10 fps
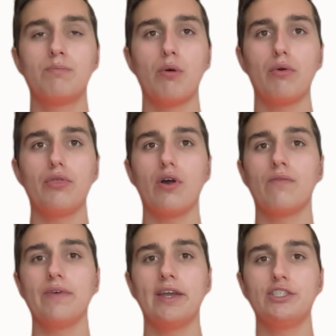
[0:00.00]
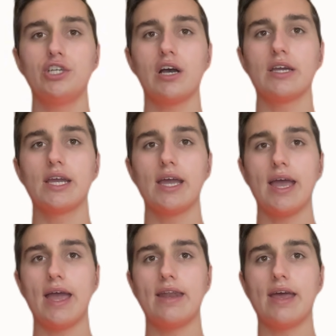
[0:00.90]
both of AGI
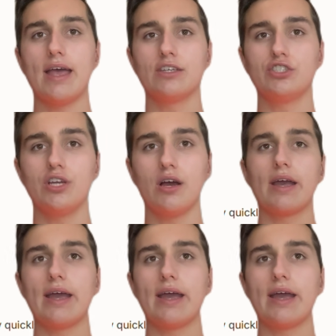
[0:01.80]
and SGI.